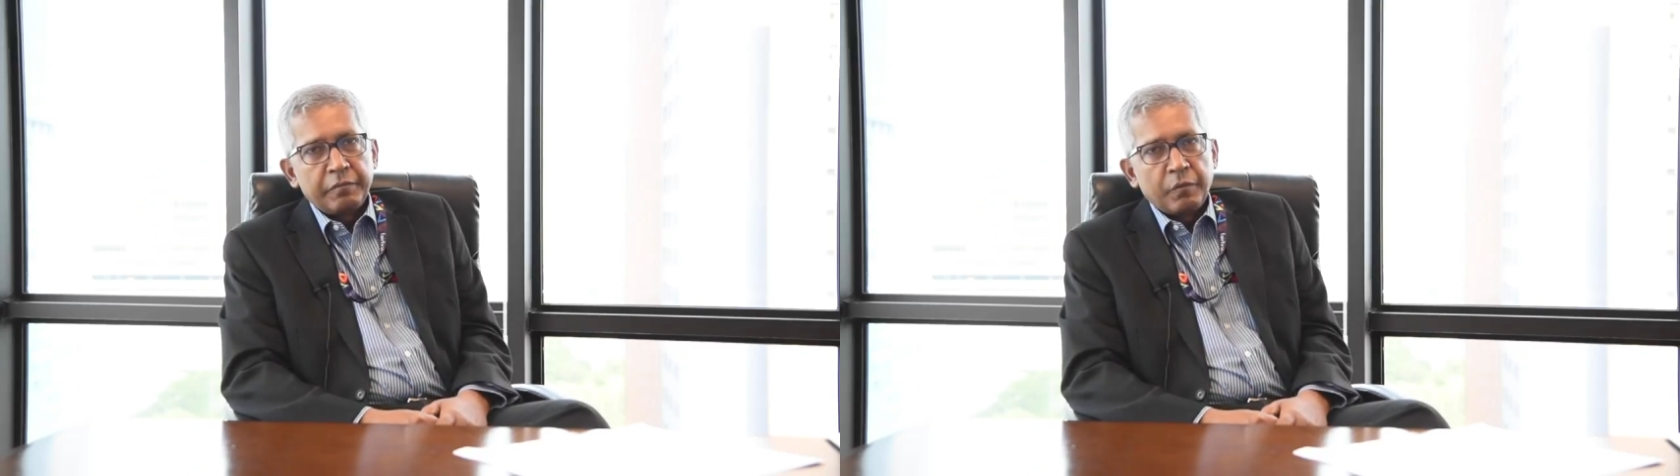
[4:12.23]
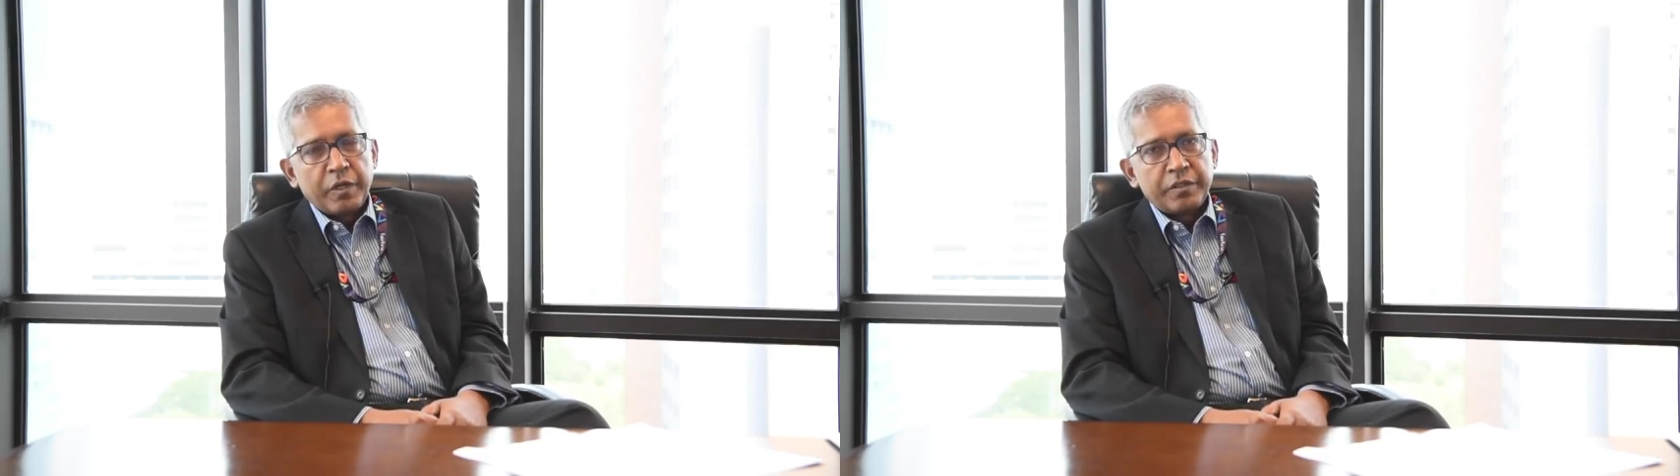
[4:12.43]

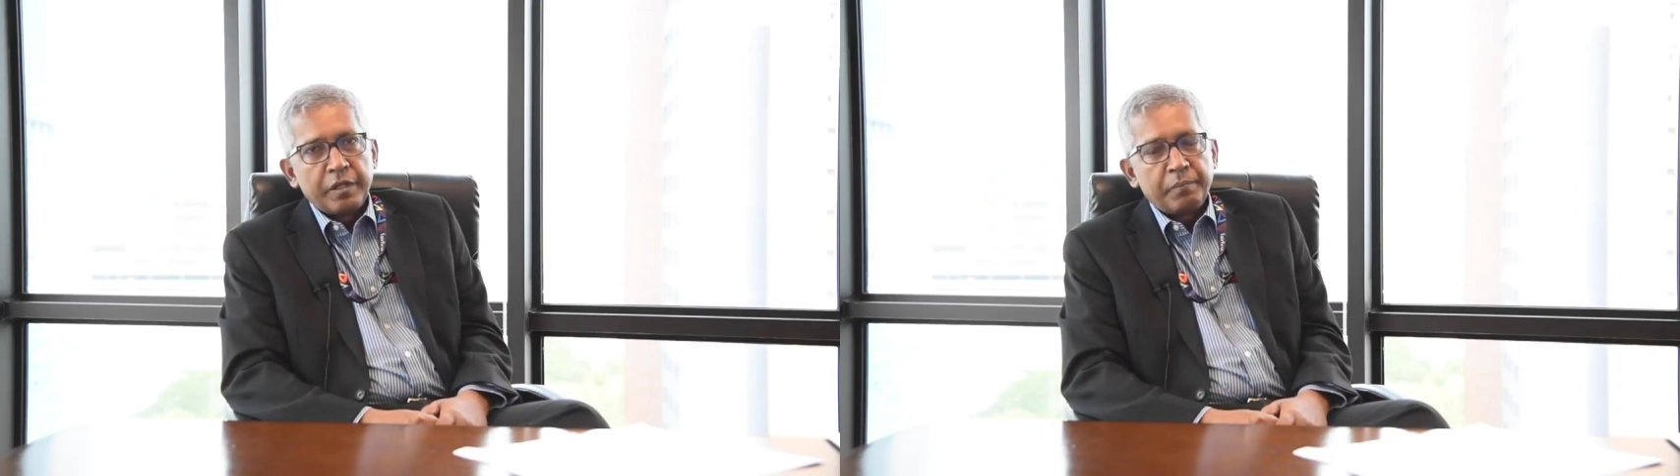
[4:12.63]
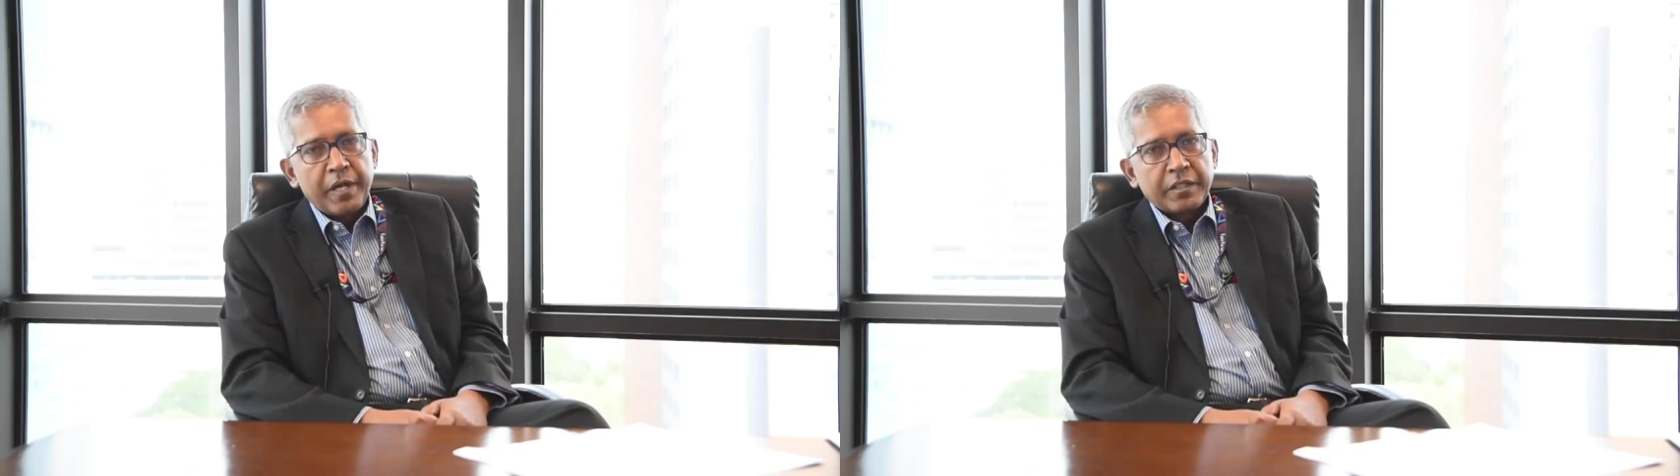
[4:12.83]
one of the
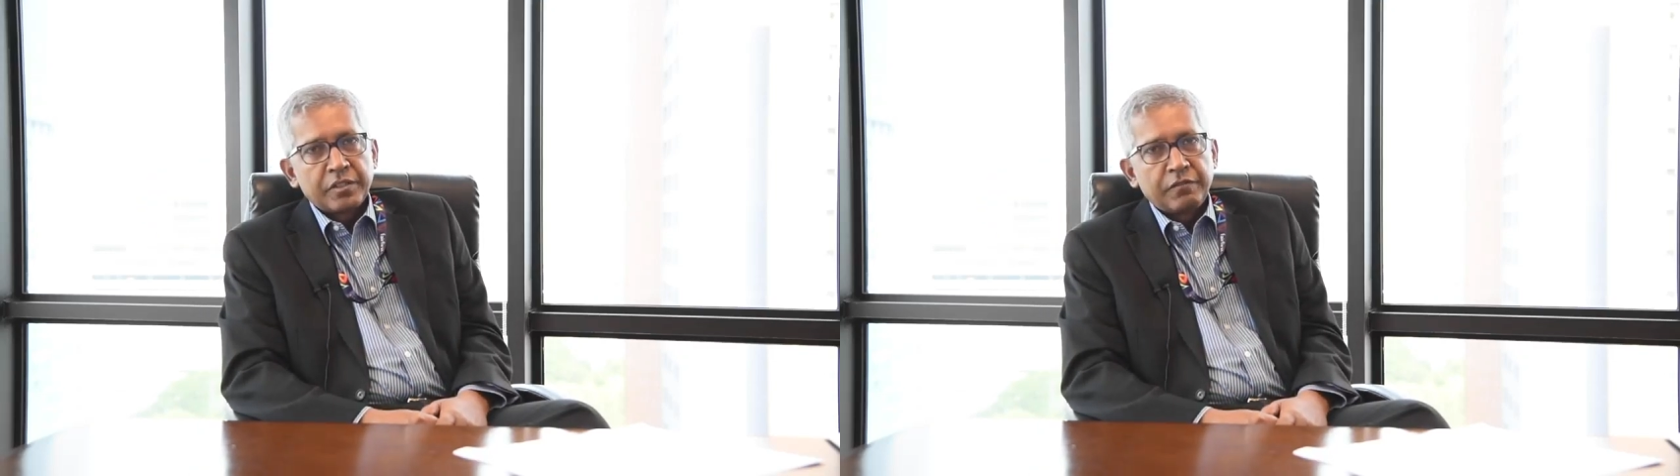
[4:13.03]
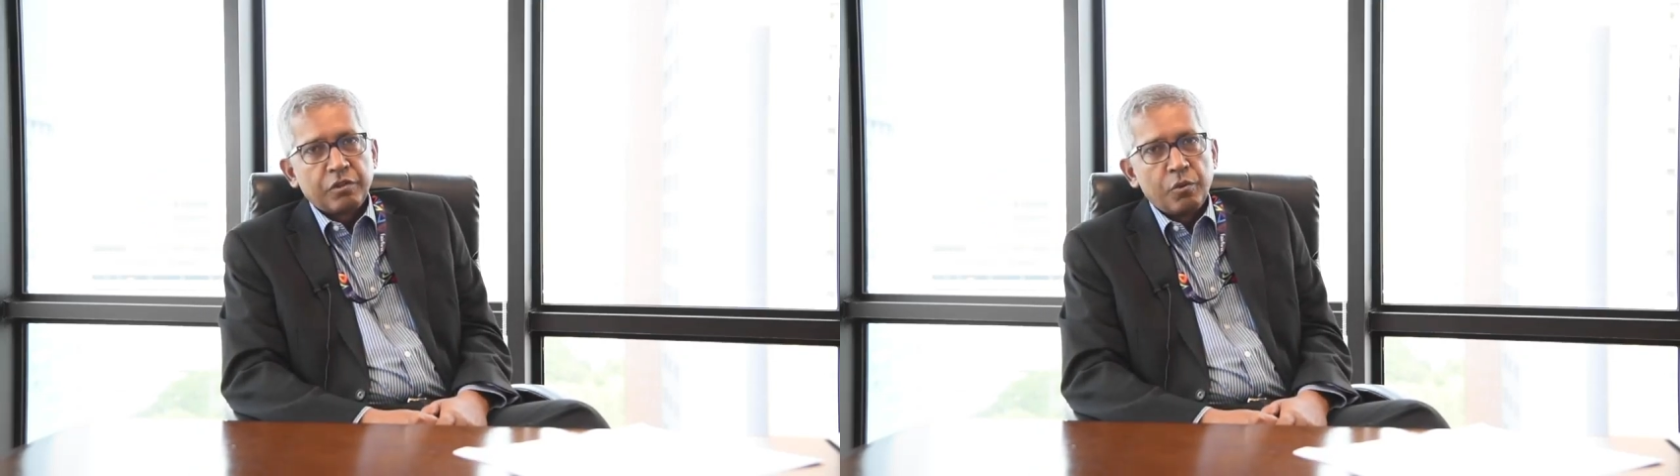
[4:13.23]
impacts
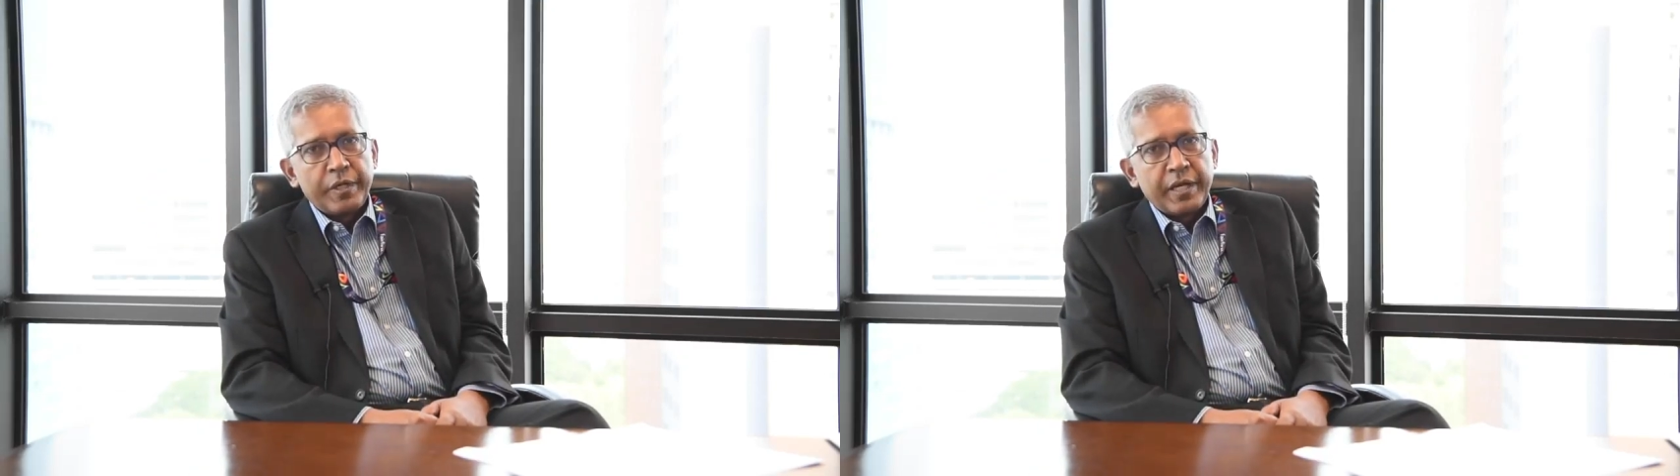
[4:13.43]
of COVID